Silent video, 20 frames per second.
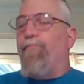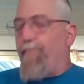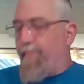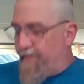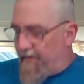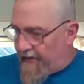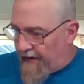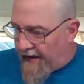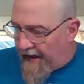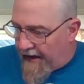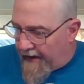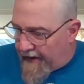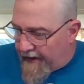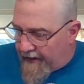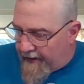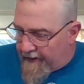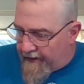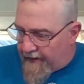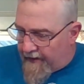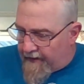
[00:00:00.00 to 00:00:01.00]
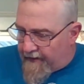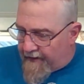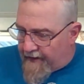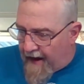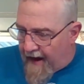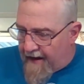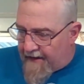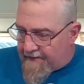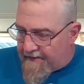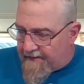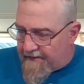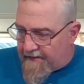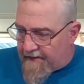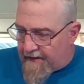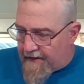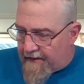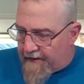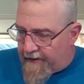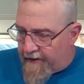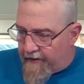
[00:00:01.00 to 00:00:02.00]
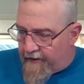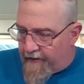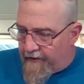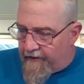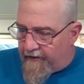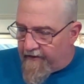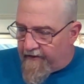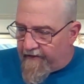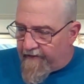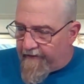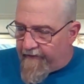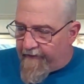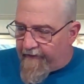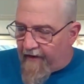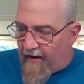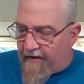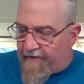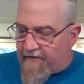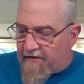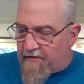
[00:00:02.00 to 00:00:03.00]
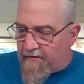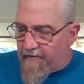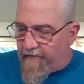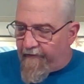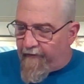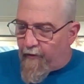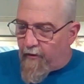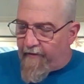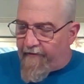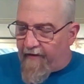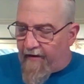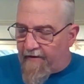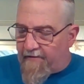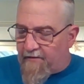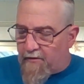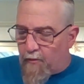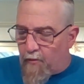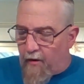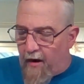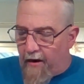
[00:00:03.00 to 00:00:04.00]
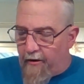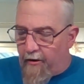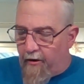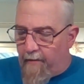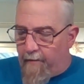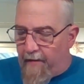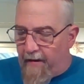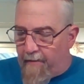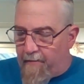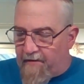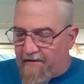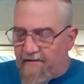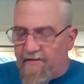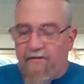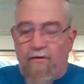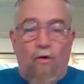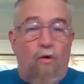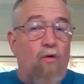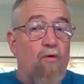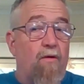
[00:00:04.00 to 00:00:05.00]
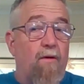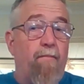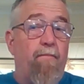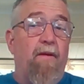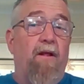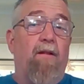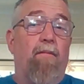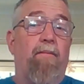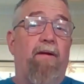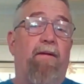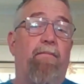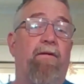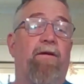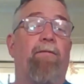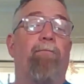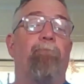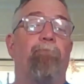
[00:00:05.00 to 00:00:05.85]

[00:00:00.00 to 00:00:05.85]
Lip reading: So yeah, it has, you can use 4 to 5 serrano peppers or a bell pepper.